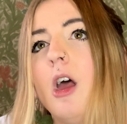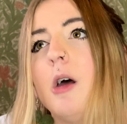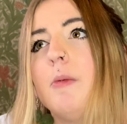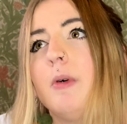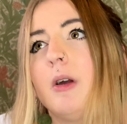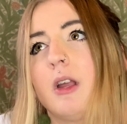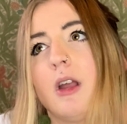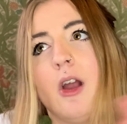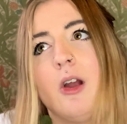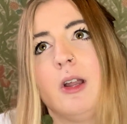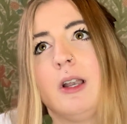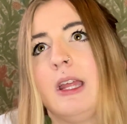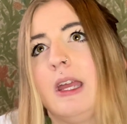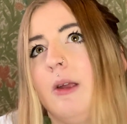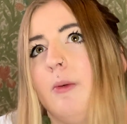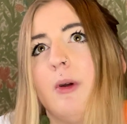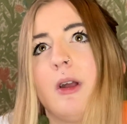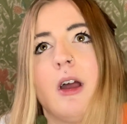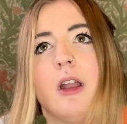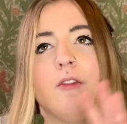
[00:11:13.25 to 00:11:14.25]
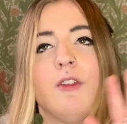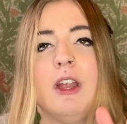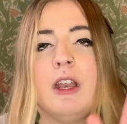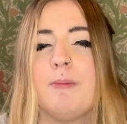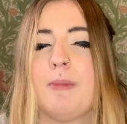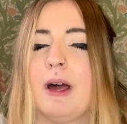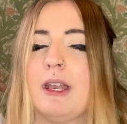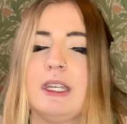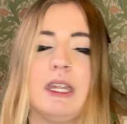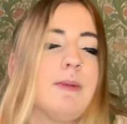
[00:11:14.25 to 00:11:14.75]
But currently we're kind of in a
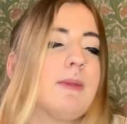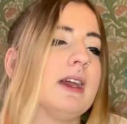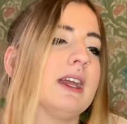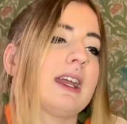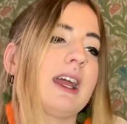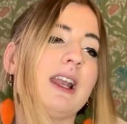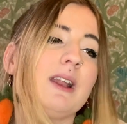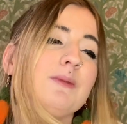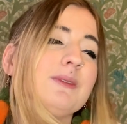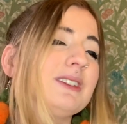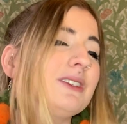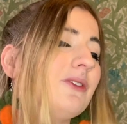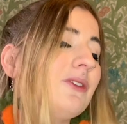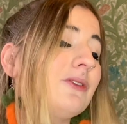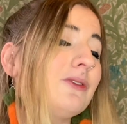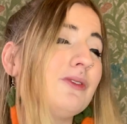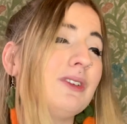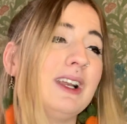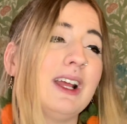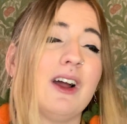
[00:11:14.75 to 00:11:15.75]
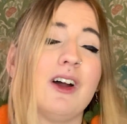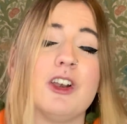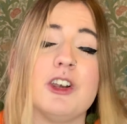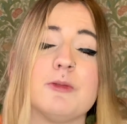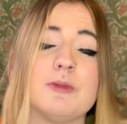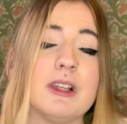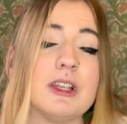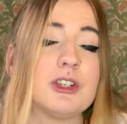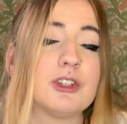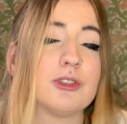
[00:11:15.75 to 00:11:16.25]
pandemic, and I'm still not really
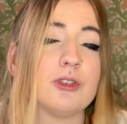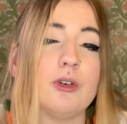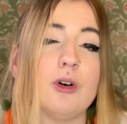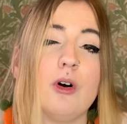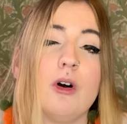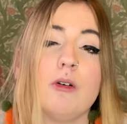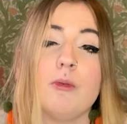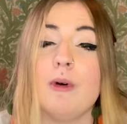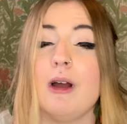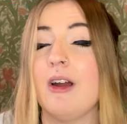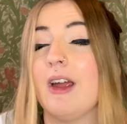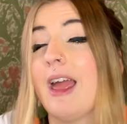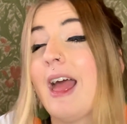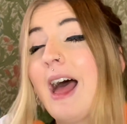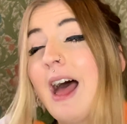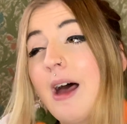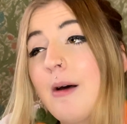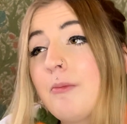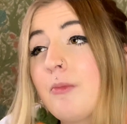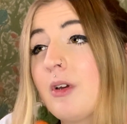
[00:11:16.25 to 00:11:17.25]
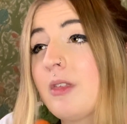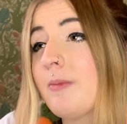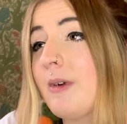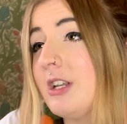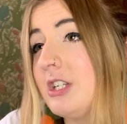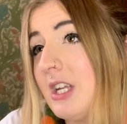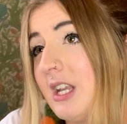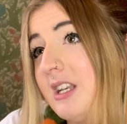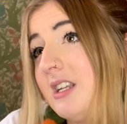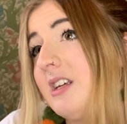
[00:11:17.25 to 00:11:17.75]
100% sure where I am with my
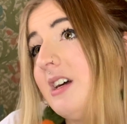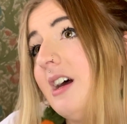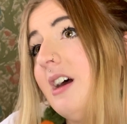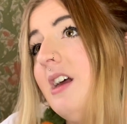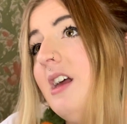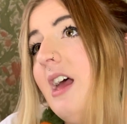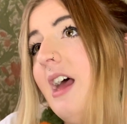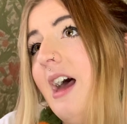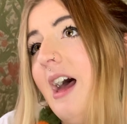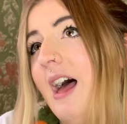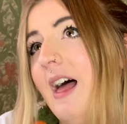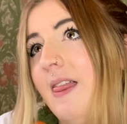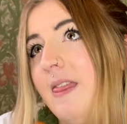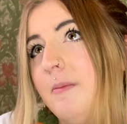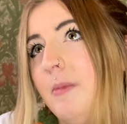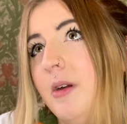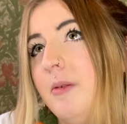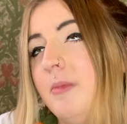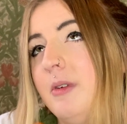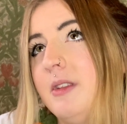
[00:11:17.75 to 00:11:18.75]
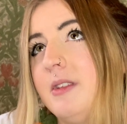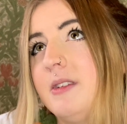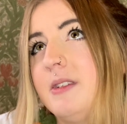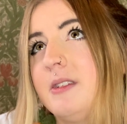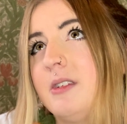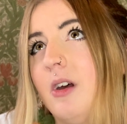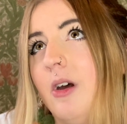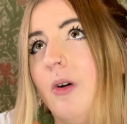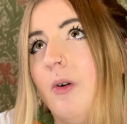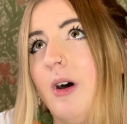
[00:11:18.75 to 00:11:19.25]
gender at the moment,
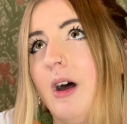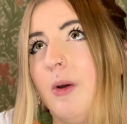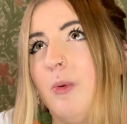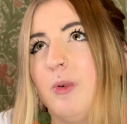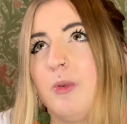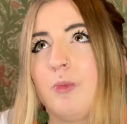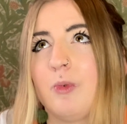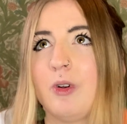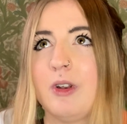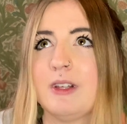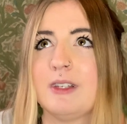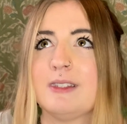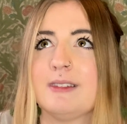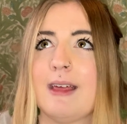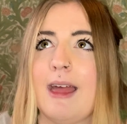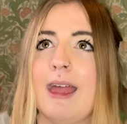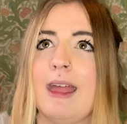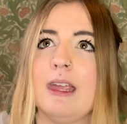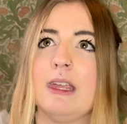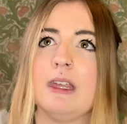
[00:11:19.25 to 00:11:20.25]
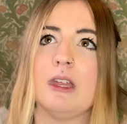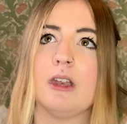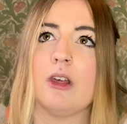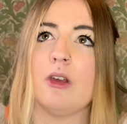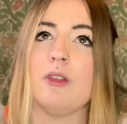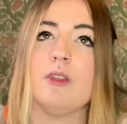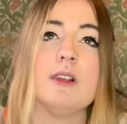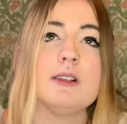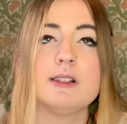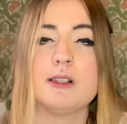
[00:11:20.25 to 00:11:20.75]
so I wouldn't want to say, you
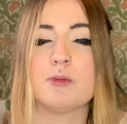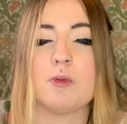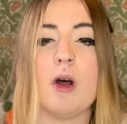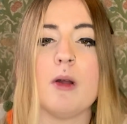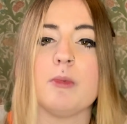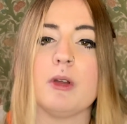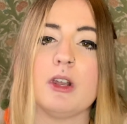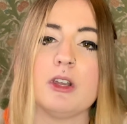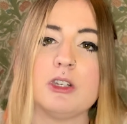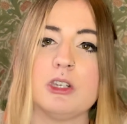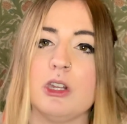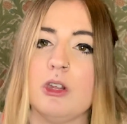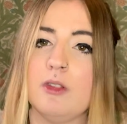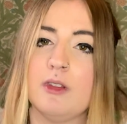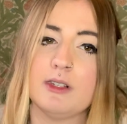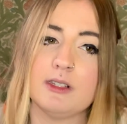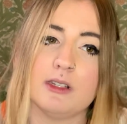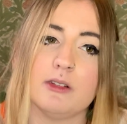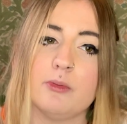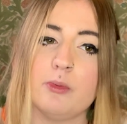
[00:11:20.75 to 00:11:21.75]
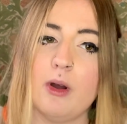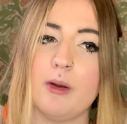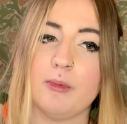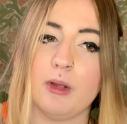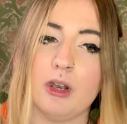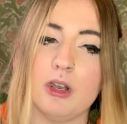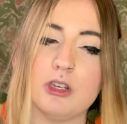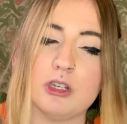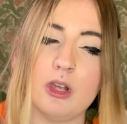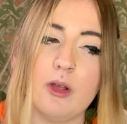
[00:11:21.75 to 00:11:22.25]
know, this is what I'm going to do, this is what I'm
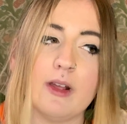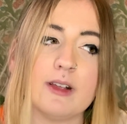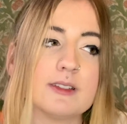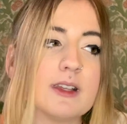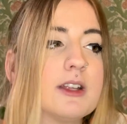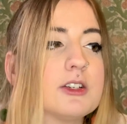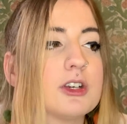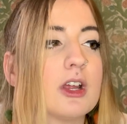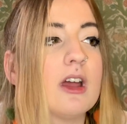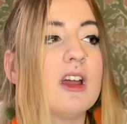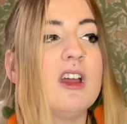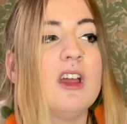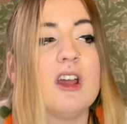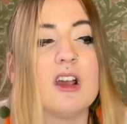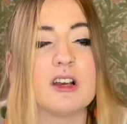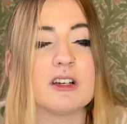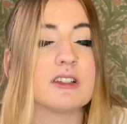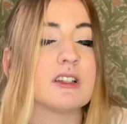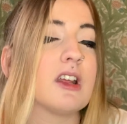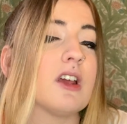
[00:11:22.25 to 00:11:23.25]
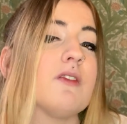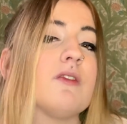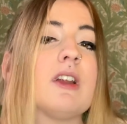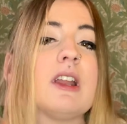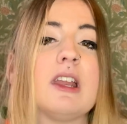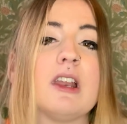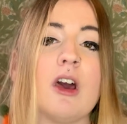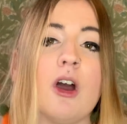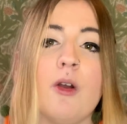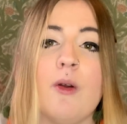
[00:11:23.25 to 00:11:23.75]
going to do, etc., because I don't
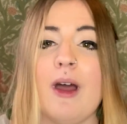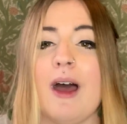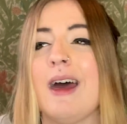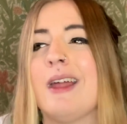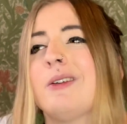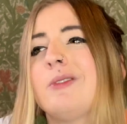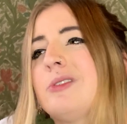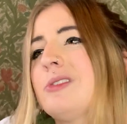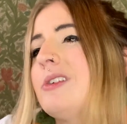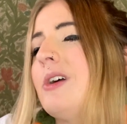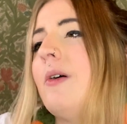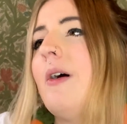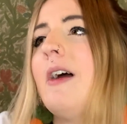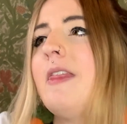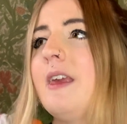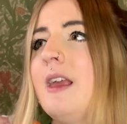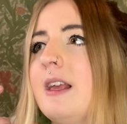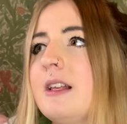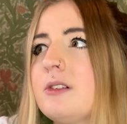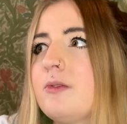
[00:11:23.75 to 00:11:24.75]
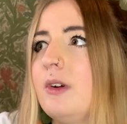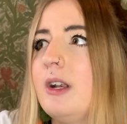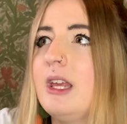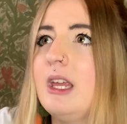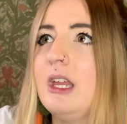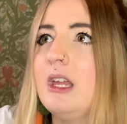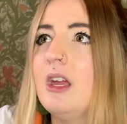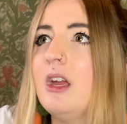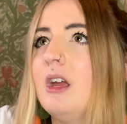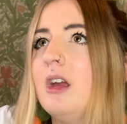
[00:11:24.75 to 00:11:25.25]
really know. And also I think it's
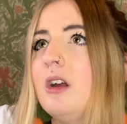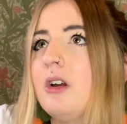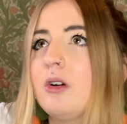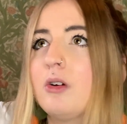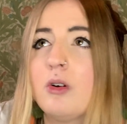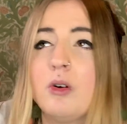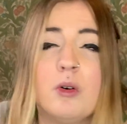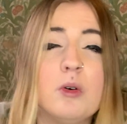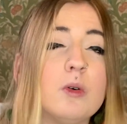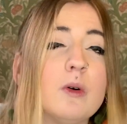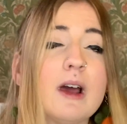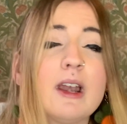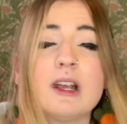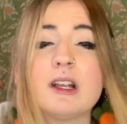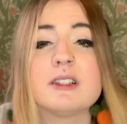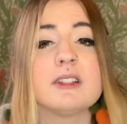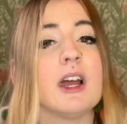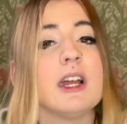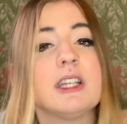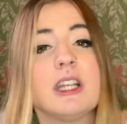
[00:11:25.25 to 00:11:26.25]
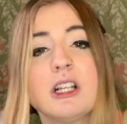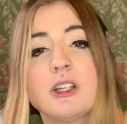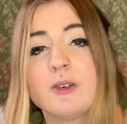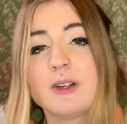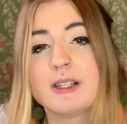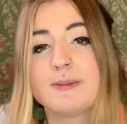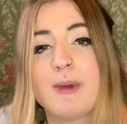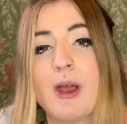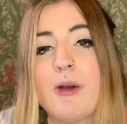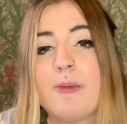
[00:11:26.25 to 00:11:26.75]
really cool and exciting to
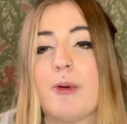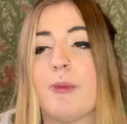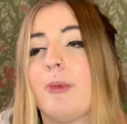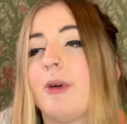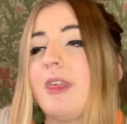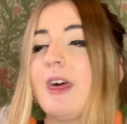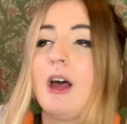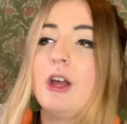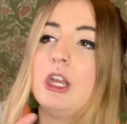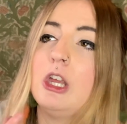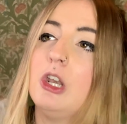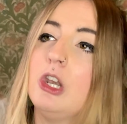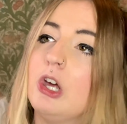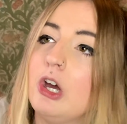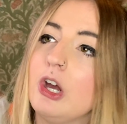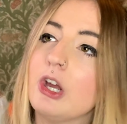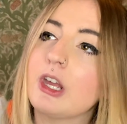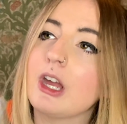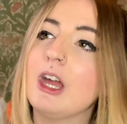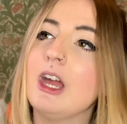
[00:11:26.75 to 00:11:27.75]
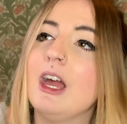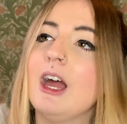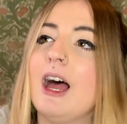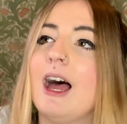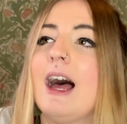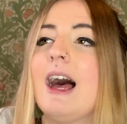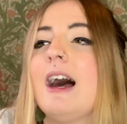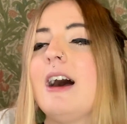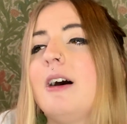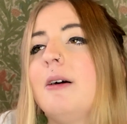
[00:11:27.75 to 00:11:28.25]
experiment with how you look,
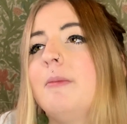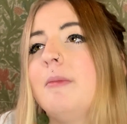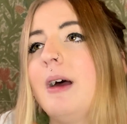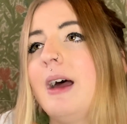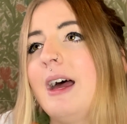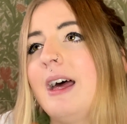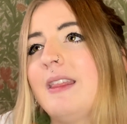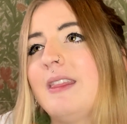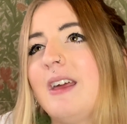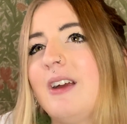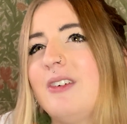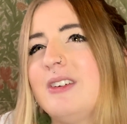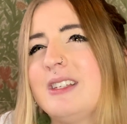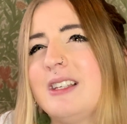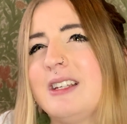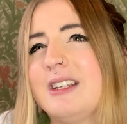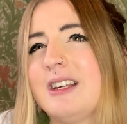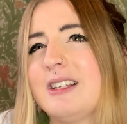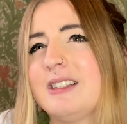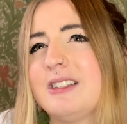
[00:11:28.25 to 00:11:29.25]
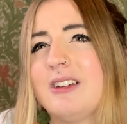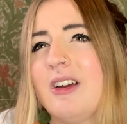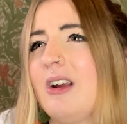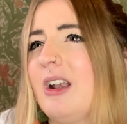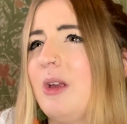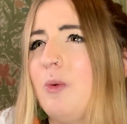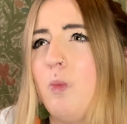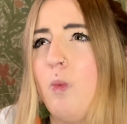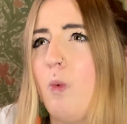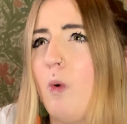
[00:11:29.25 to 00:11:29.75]
and there isn't
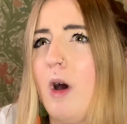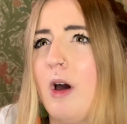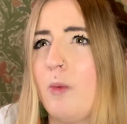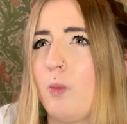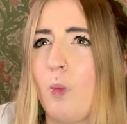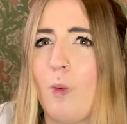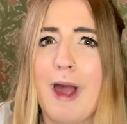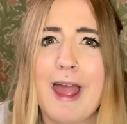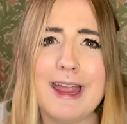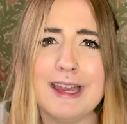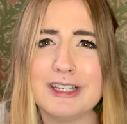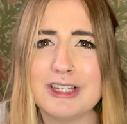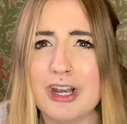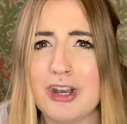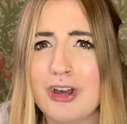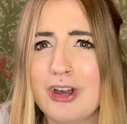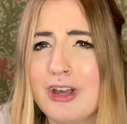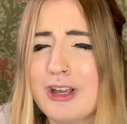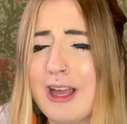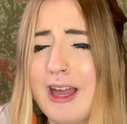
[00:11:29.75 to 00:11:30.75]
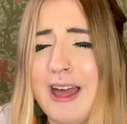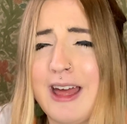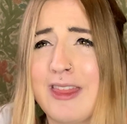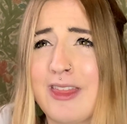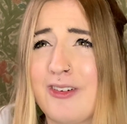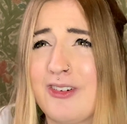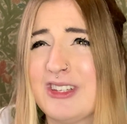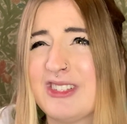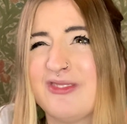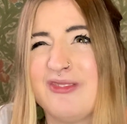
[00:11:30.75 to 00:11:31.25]
necessarily one way to look, and
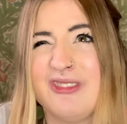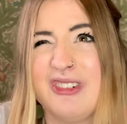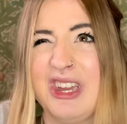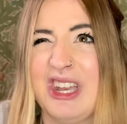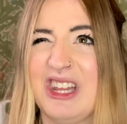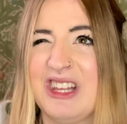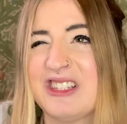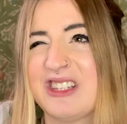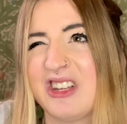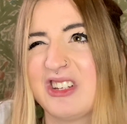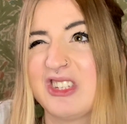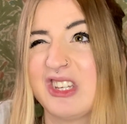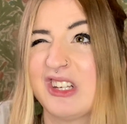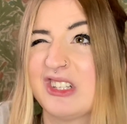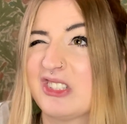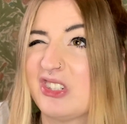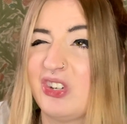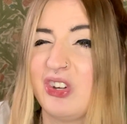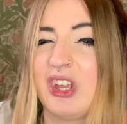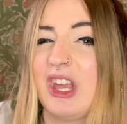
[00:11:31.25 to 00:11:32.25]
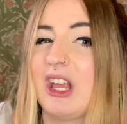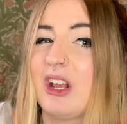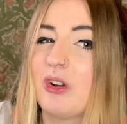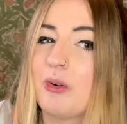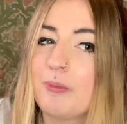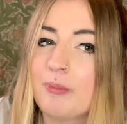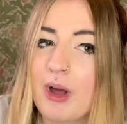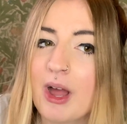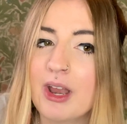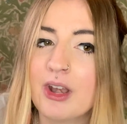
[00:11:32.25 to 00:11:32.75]
there isn't really such thing as looking
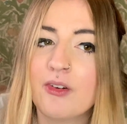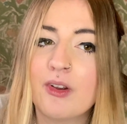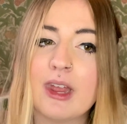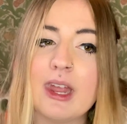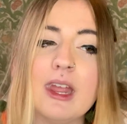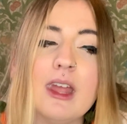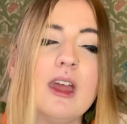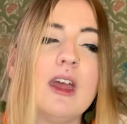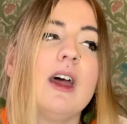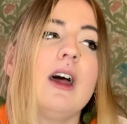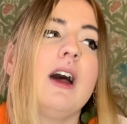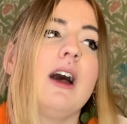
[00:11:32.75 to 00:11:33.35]
non-binary.